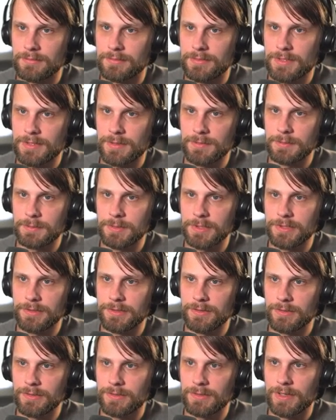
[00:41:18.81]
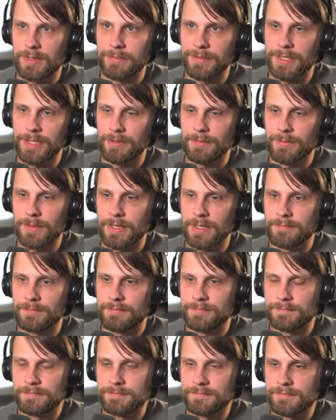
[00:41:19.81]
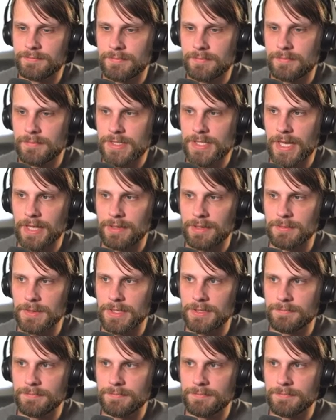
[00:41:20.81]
Double blue, I mean, come on. It's gotta be.